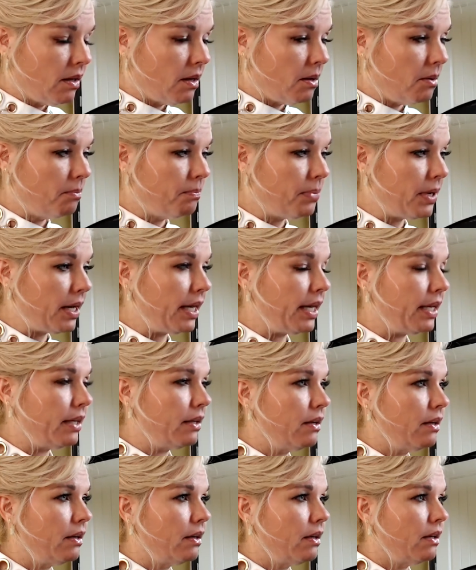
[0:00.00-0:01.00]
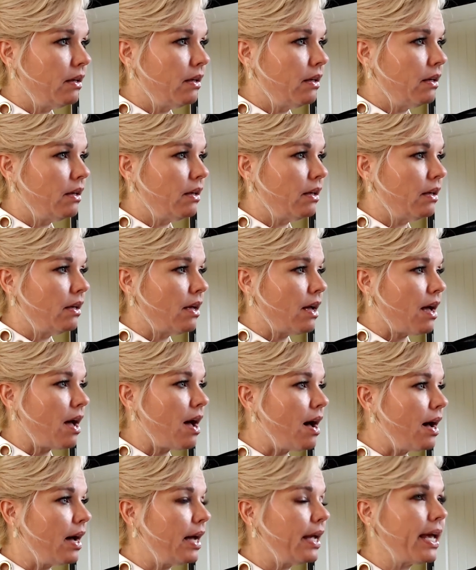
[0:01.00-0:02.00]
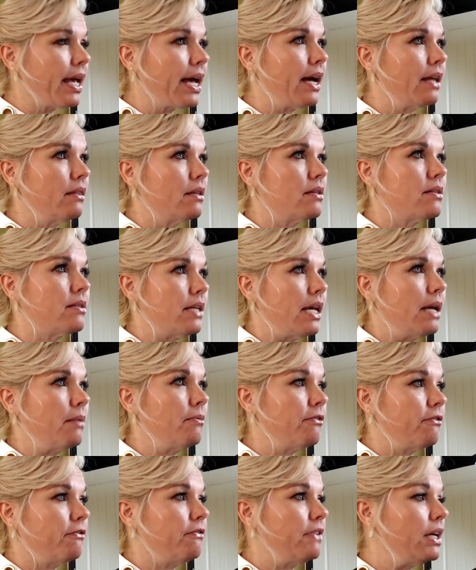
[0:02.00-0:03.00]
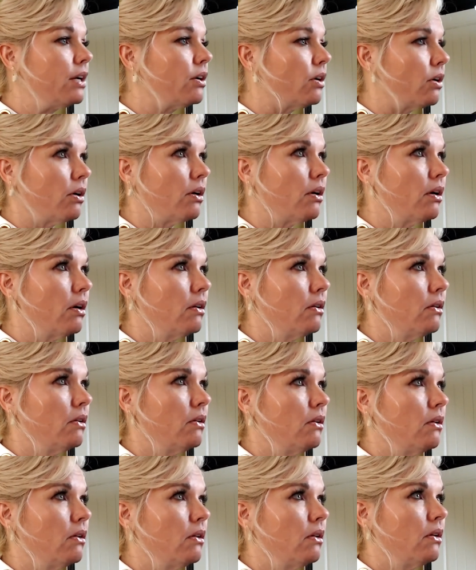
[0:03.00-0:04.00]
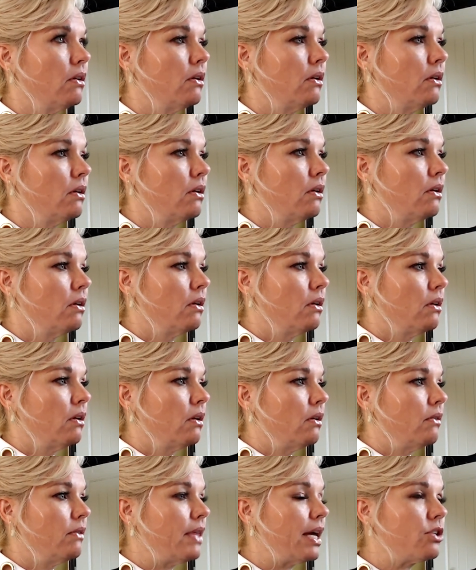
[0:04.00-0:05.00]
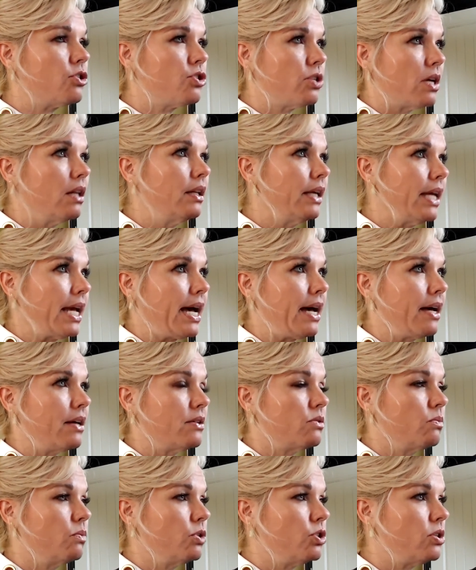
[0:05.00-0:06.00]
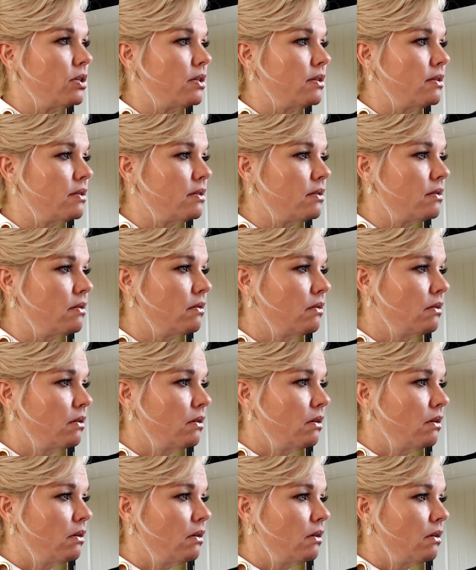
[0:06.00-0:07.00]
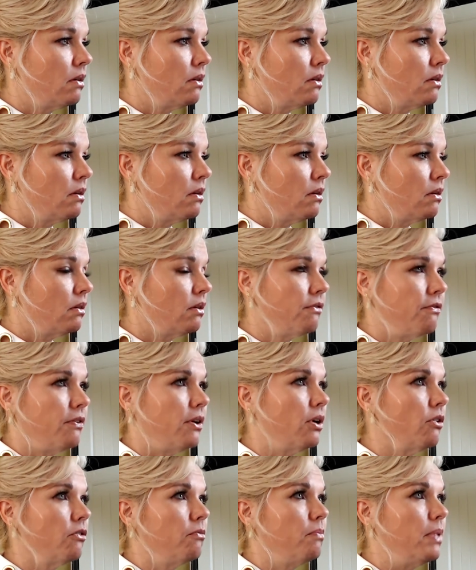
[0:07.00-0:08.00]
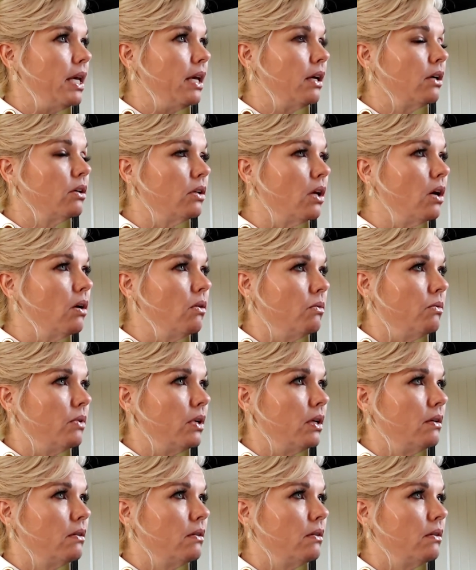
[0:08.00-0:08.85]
but I had the same fear that Shelley has, which is the fear of being alone.